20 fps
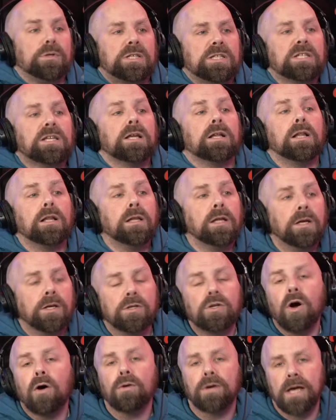still
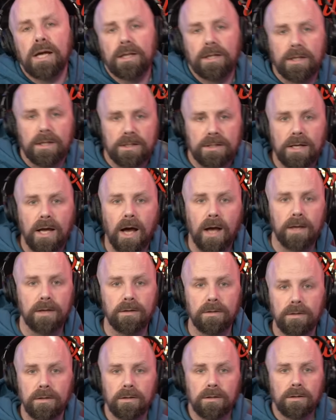don't get this guy.
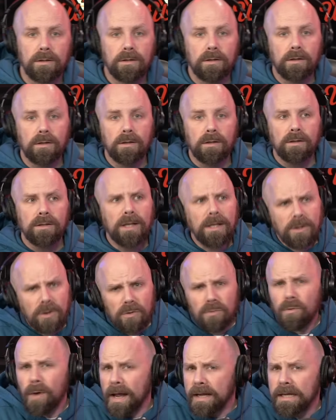They do
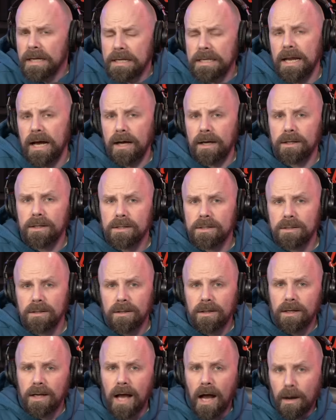recognize
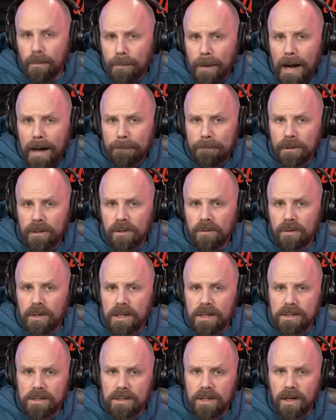how popular he
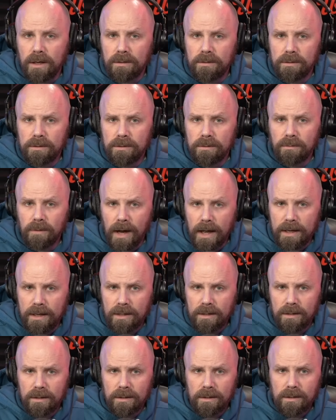is, though, right?
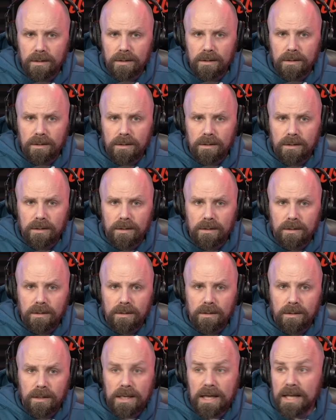
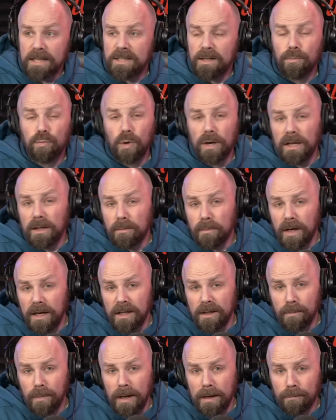He ends up winning the Money in
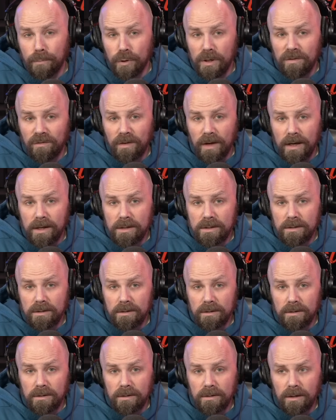the Bank briefcase,
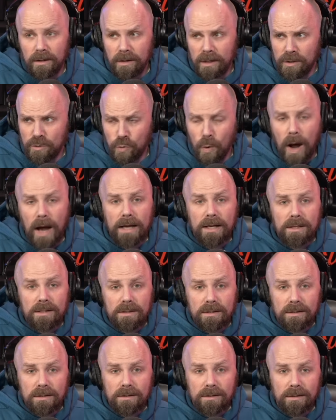I think twice.